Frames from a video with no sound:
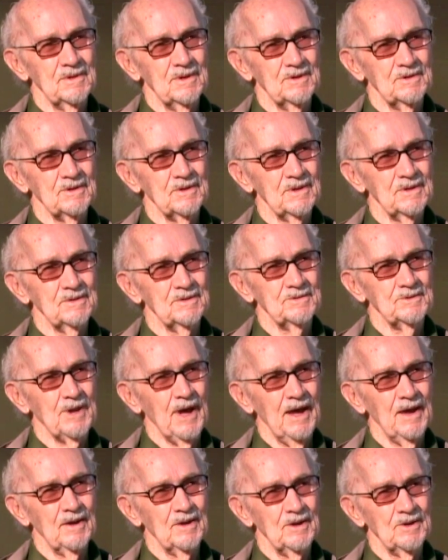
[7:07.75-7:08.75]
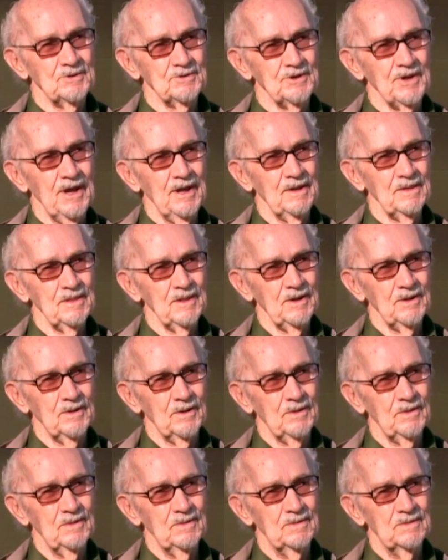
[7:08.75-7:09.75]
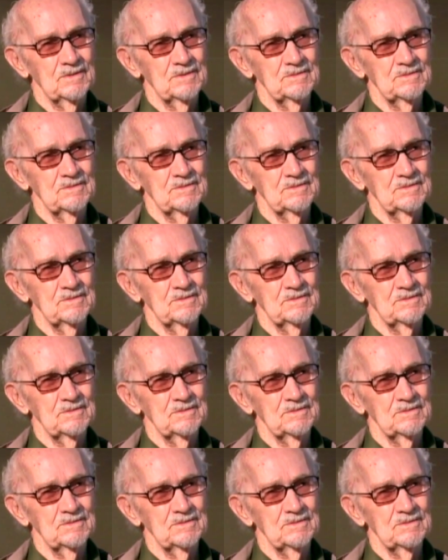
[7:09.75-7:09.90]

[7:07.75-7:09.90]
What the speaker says: this little town of St. Lo.